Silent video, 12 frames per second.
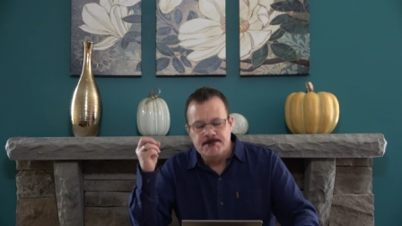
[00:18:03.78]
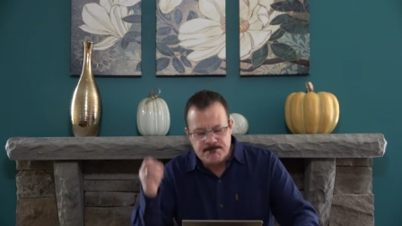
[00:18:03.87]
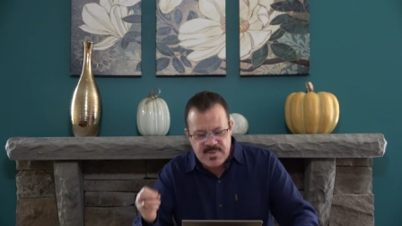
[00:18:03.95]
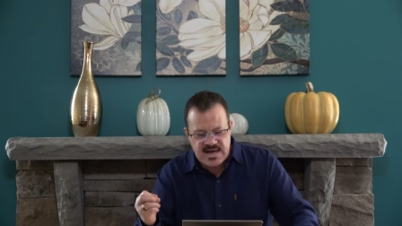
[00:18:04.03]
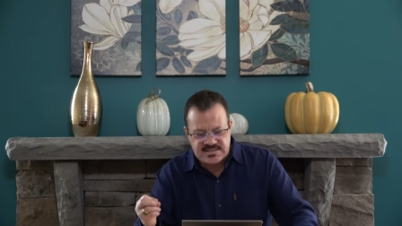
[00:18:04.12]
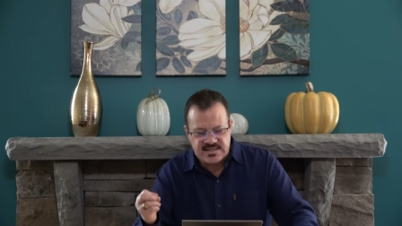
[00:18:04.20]

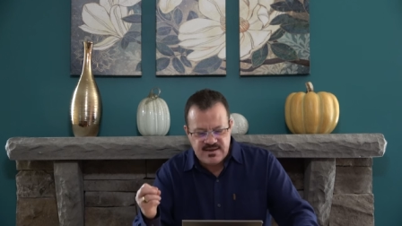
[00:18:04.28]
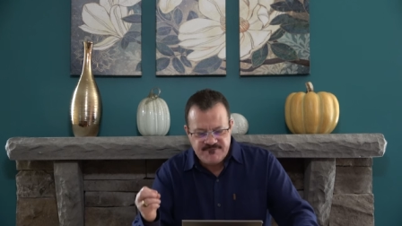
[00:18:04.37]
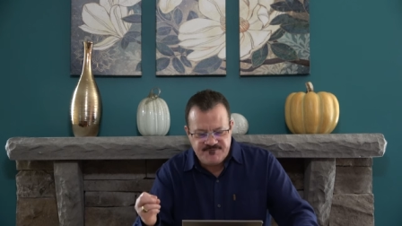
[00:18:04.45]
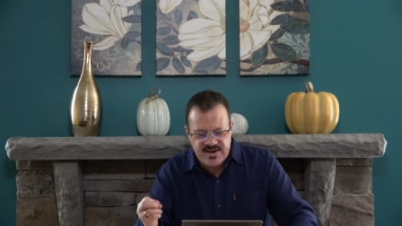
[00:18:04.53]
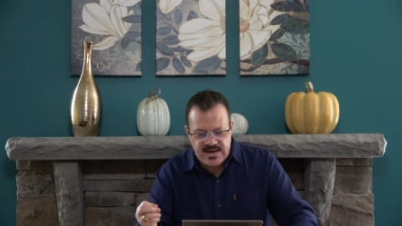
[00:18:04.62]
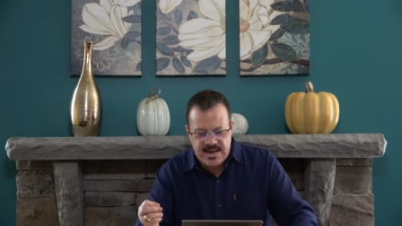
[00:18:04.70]
must
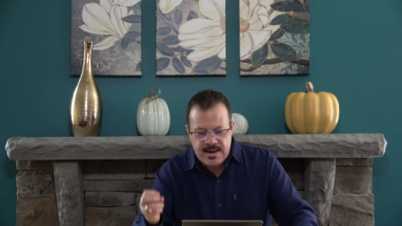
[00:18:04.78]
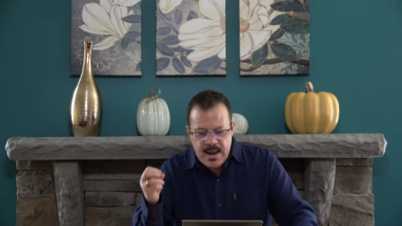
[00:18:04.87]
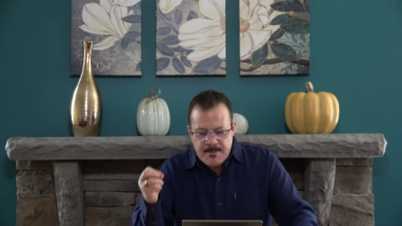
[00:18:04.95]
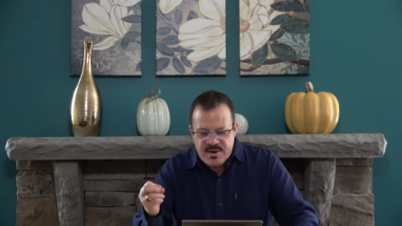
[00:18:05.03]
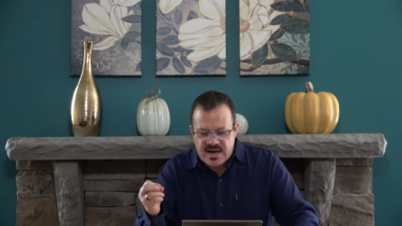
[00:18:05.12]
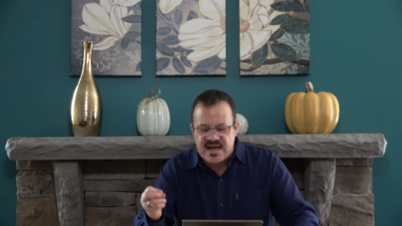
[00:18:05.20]
fill it
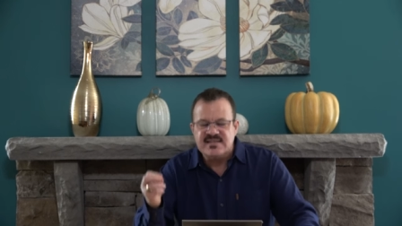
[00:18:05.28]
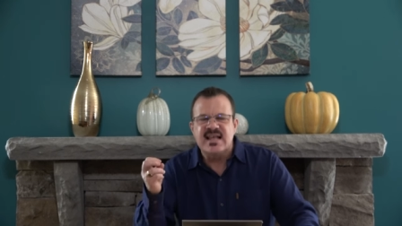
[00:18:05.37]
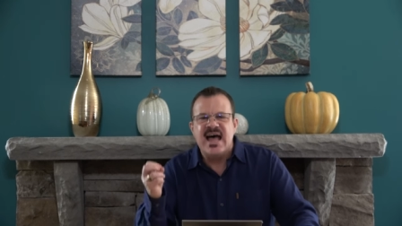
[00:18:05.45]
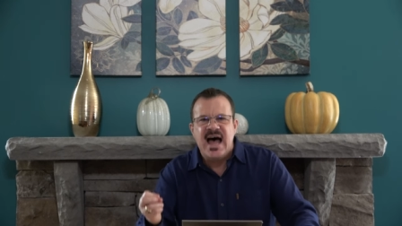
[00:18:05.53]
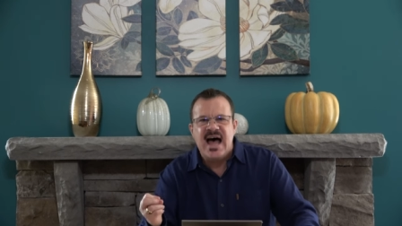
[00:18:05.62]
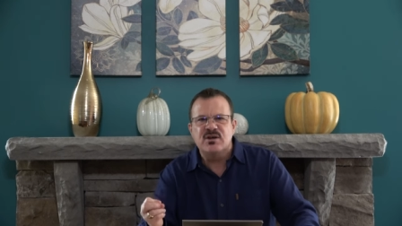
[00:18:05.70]
because
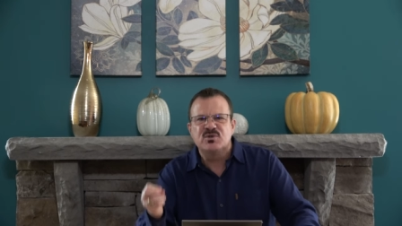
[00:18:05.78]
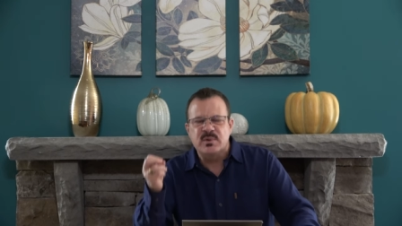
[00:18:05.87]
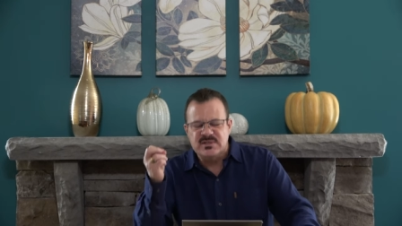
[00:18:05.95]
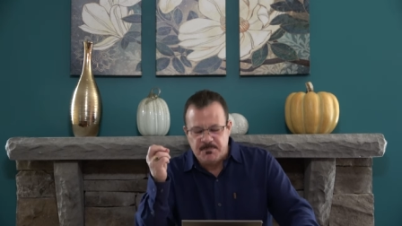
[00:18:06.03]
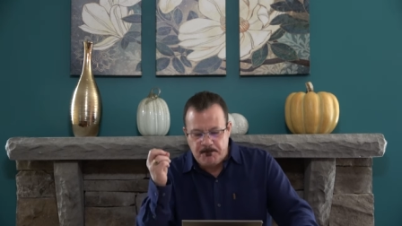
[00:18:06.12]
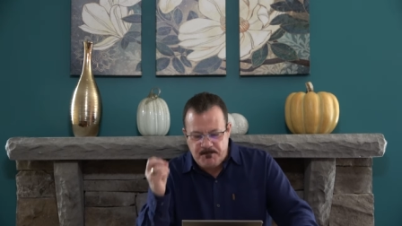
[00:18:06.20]
the house
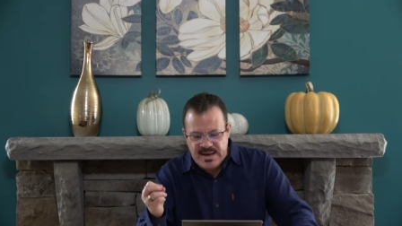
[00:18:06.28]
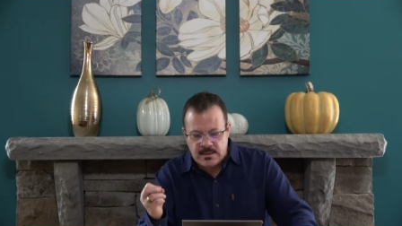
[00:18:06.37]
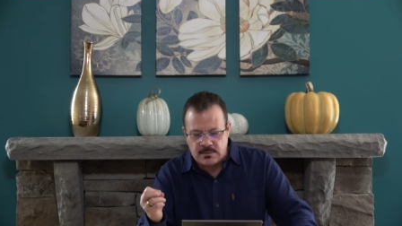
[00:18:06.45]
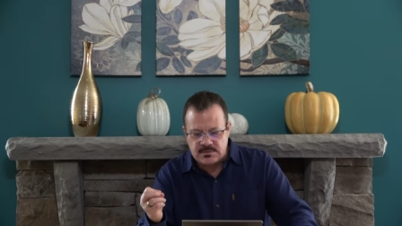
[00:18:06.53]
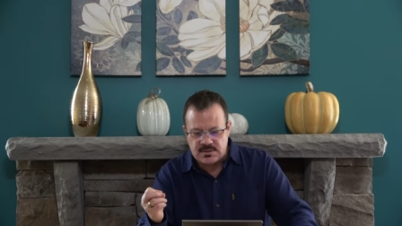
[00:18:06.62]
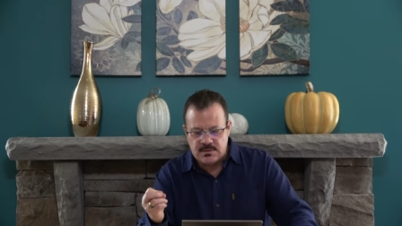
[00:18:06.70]
was
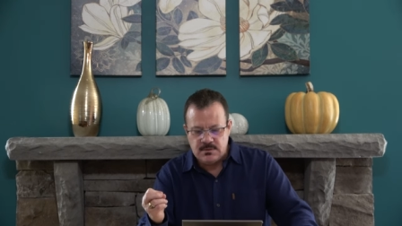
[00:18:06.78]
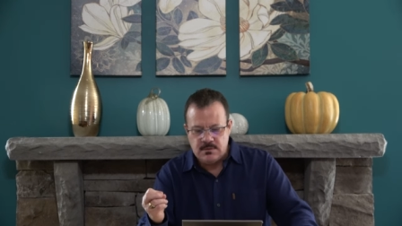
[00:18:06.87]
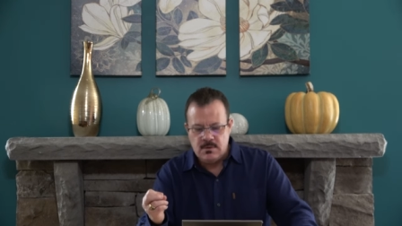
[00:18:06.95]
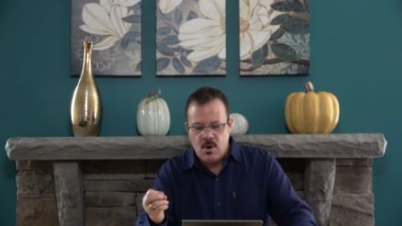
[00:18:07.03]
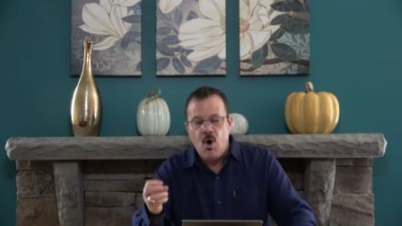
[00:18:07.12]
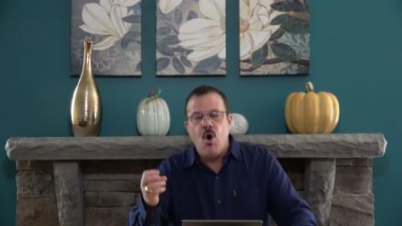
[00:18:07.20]
built
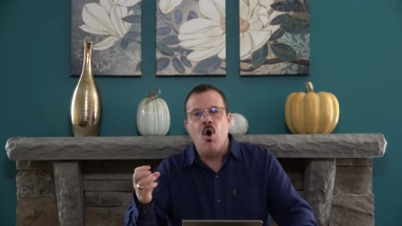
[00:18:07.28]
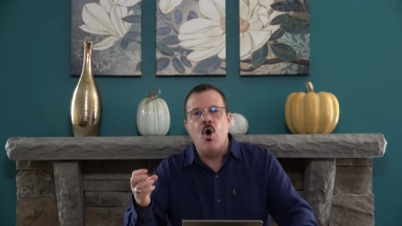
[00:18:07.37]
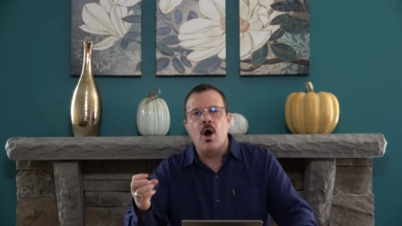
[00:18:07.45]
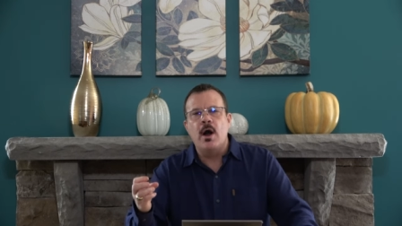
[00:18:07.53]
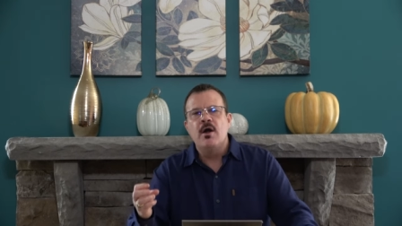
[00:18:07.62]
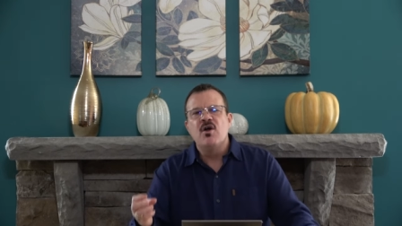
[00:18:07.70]

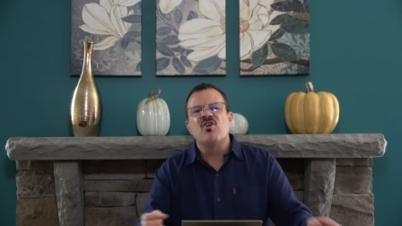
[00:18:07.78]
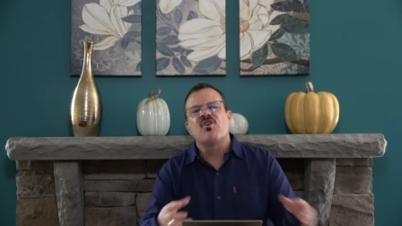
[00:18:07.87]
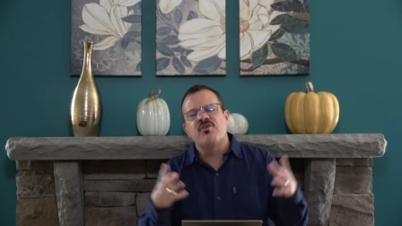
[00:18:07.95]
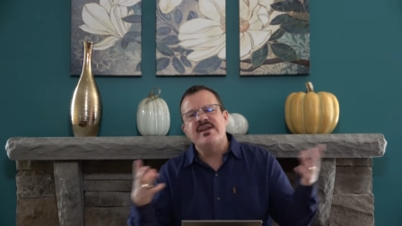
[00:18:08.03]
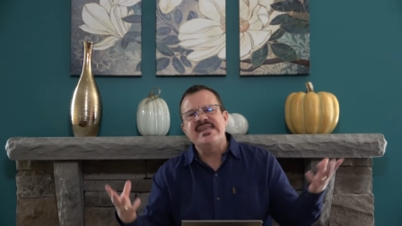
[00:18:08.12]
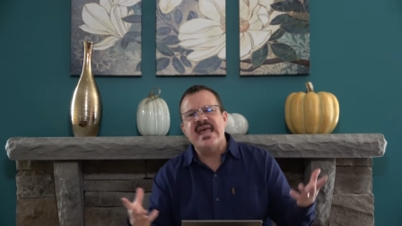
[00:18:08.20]
or
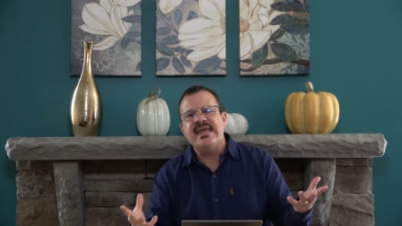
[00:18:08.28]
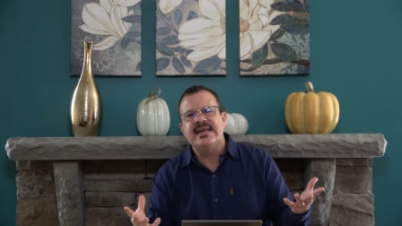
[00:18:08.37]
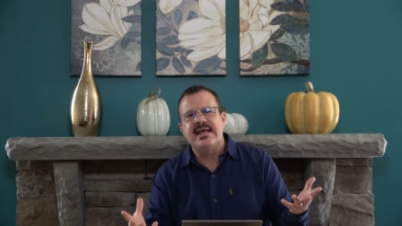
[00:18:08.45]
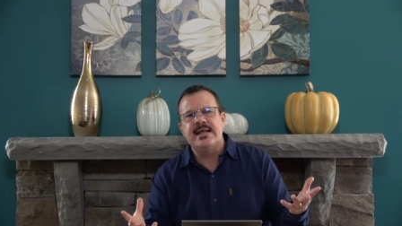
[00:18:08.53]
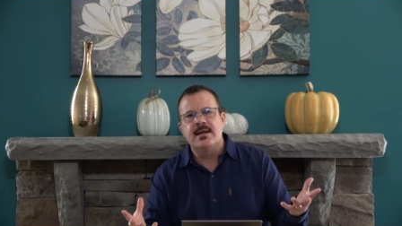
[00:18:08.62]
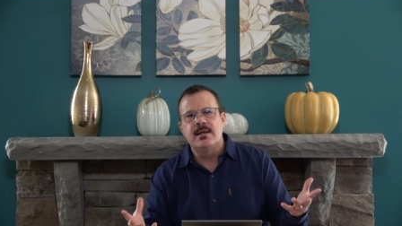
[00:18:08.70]

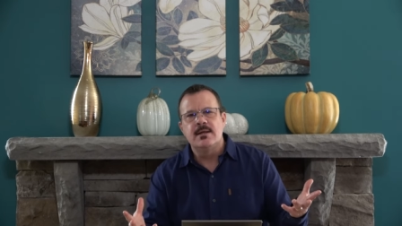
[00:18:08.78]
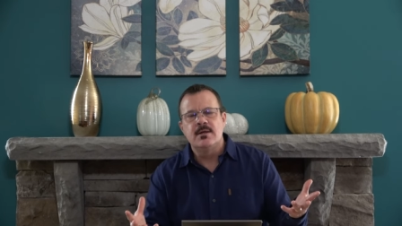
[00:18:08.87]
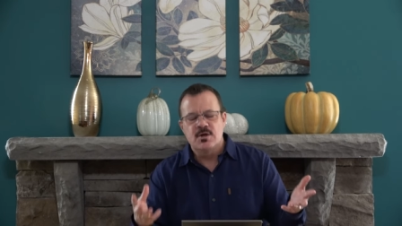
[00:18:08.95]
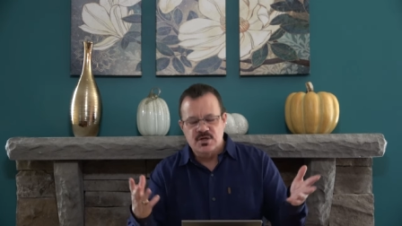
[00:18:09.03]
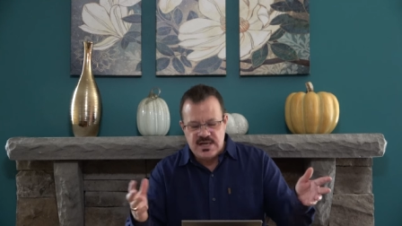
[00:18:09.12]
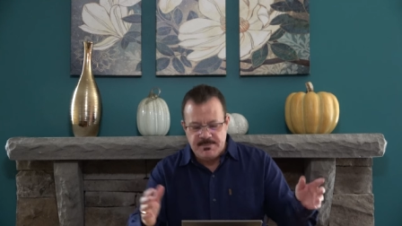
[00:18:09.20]
created
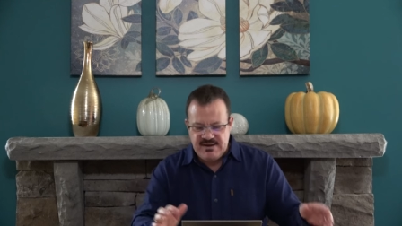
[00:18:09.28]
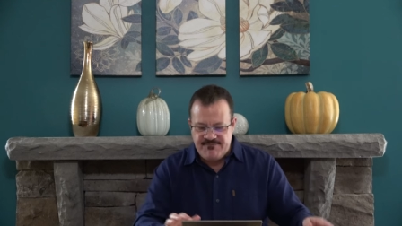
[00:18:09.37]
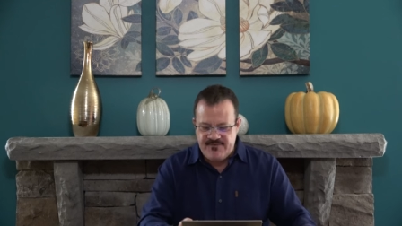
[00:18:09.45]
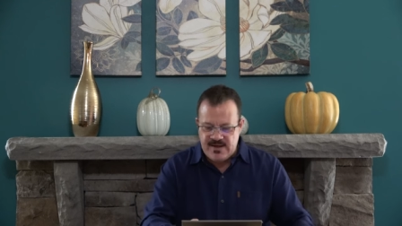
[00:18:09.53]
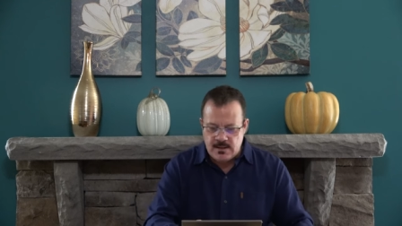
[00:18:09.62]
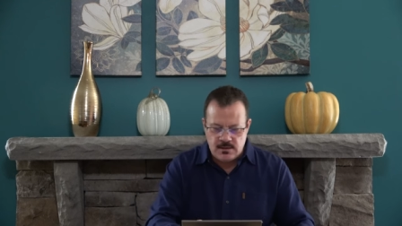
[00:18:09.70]
to be
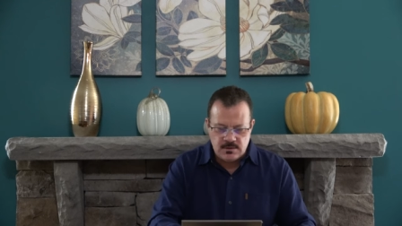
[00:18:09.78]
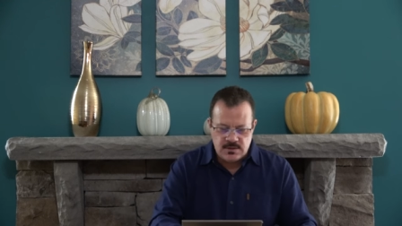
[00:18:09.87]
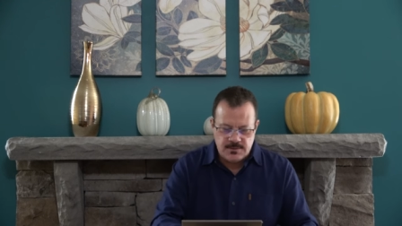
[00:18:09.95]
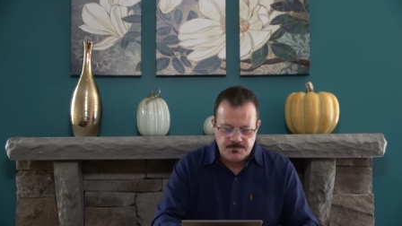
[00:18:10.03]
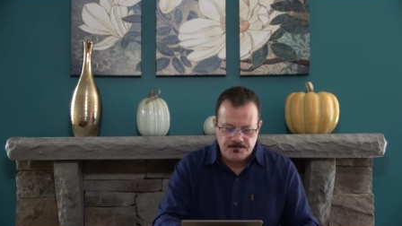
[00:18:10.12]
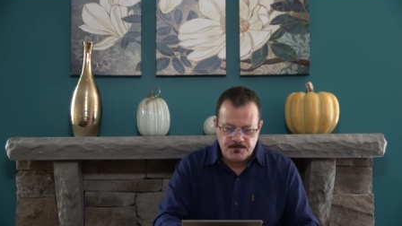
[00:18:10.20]
filled.